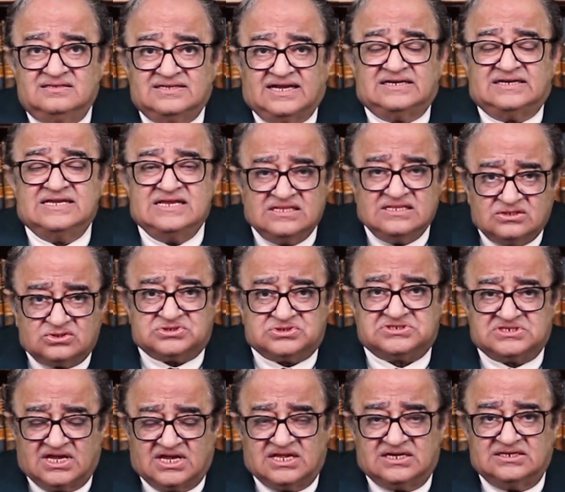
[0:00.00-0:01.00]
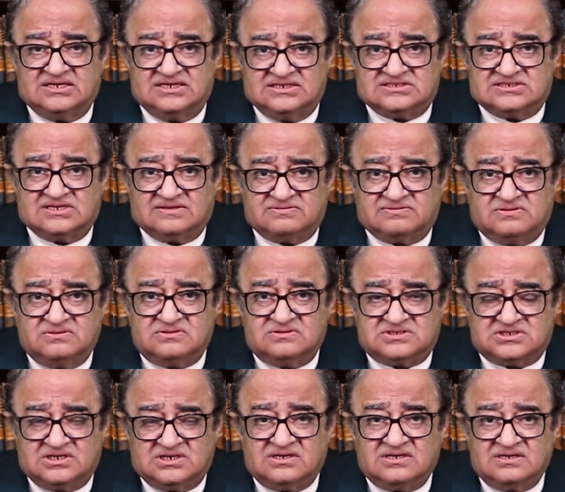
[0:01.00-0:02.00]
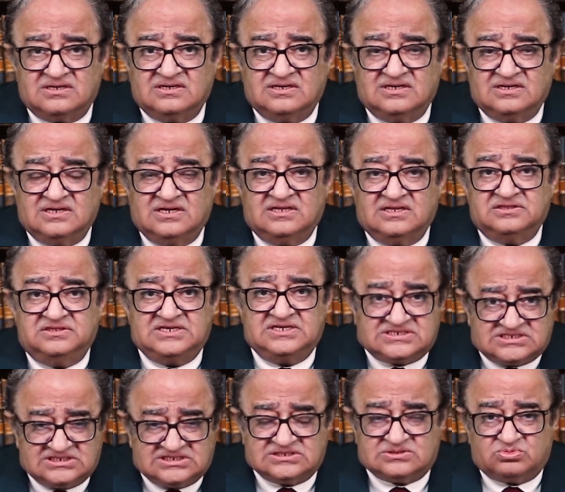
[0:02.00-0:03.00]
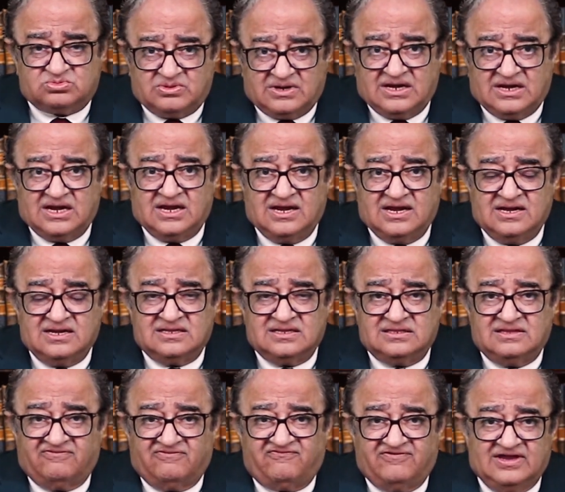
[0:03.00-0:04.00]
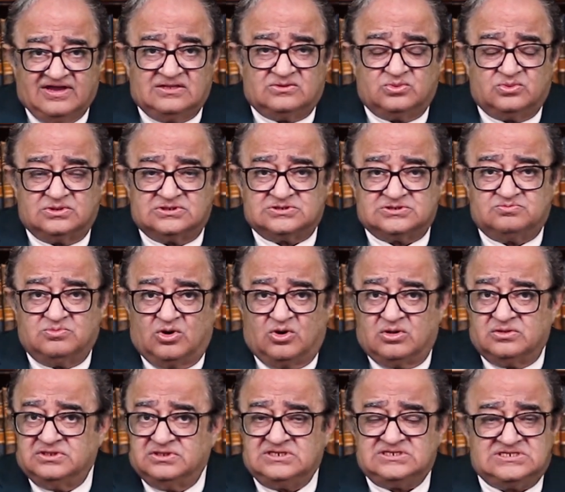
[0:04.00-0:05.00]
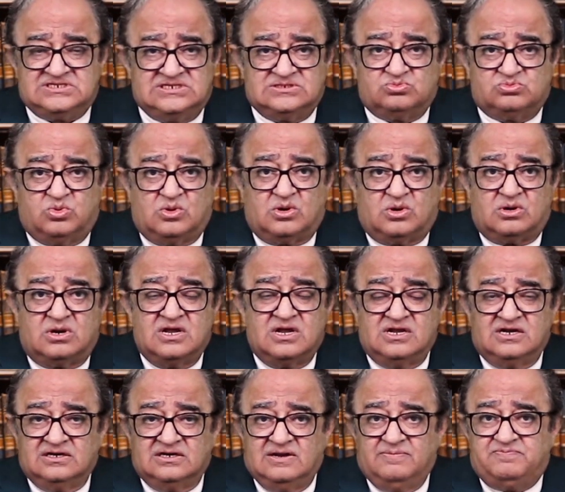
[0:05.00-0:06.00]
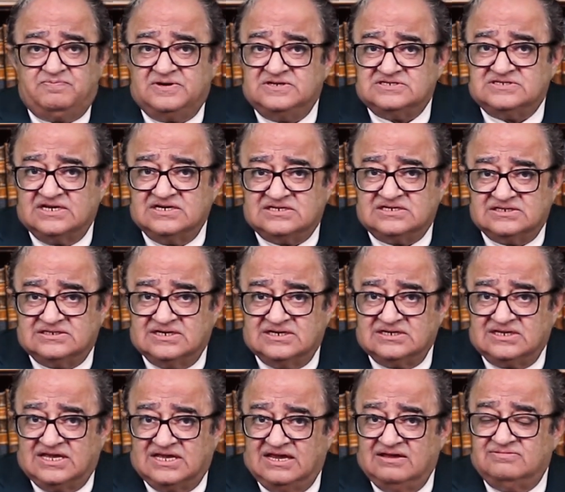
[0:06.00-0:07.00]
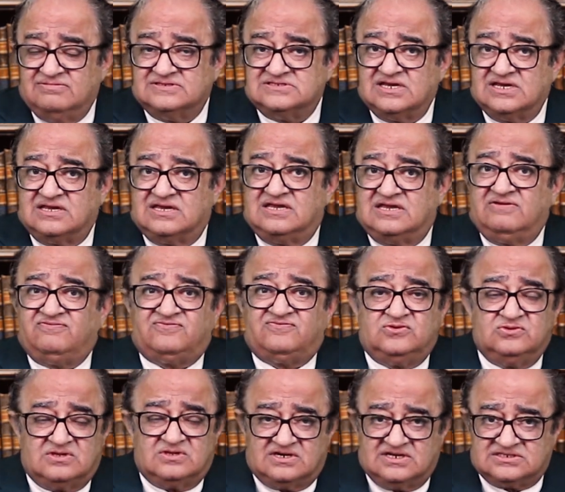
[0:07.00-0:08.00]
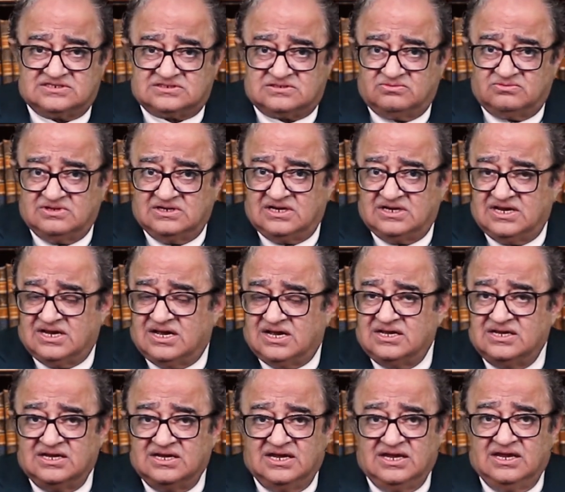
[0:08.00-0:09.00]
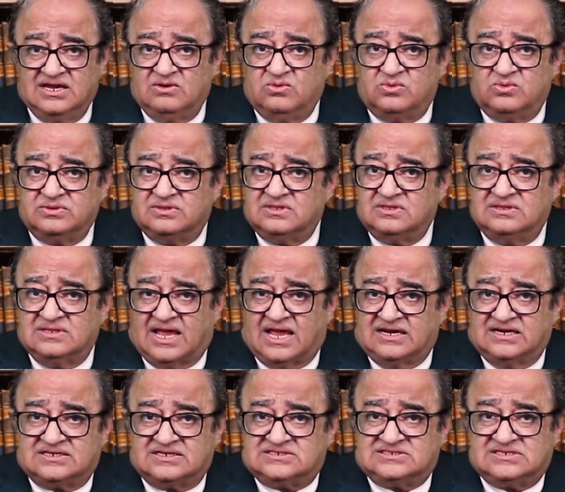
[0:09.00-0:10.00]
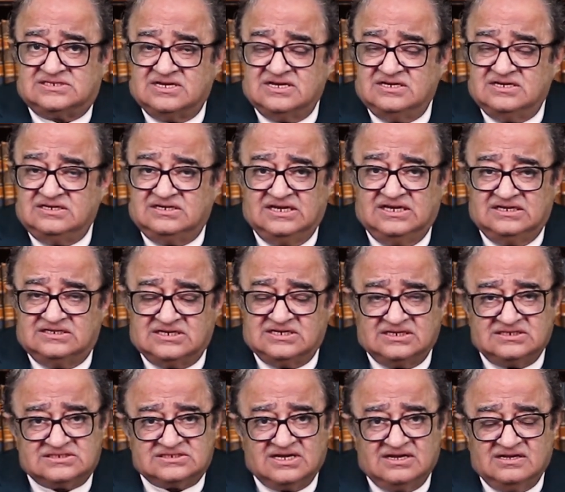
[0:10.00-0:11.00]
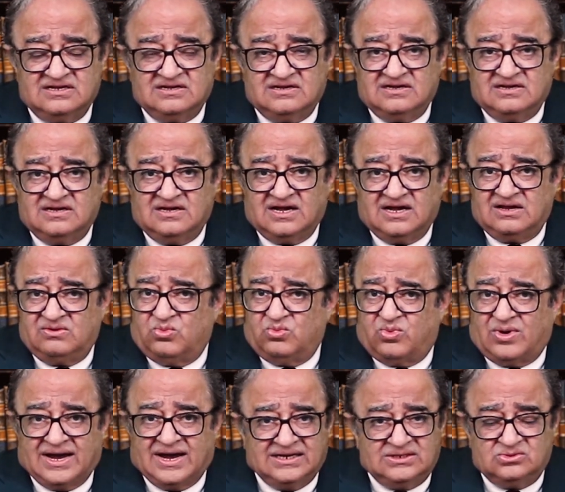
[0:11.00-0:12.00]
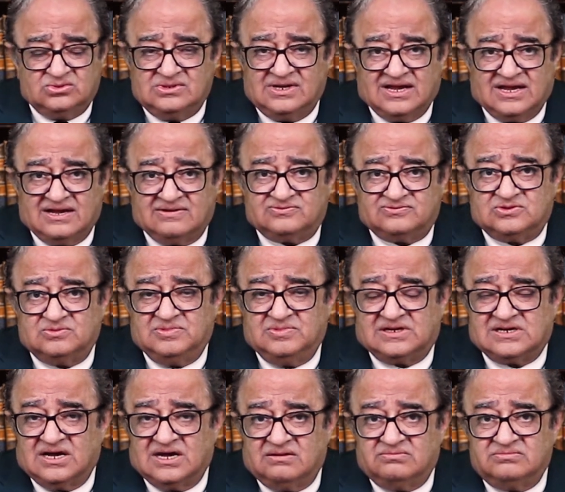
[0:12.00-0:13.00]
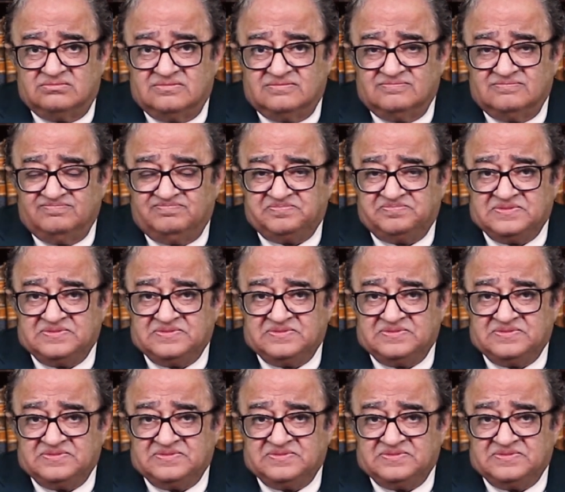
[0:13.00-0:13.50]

that Hindustan is their future. This is where the faith was born. This is what they presented and gave as a gift to the rest of India in Nanak's teachings. And why do they have to become